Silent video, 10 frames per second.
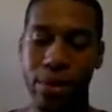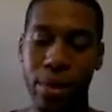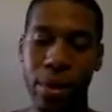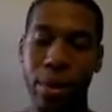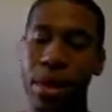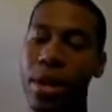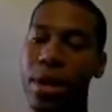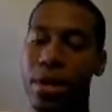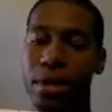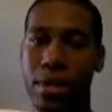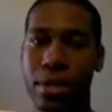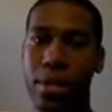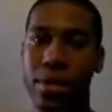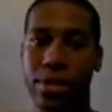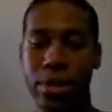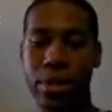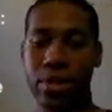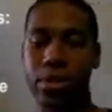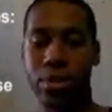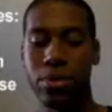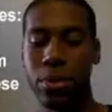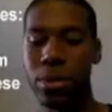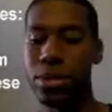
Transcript: But you know, this helps me because I'm on the run.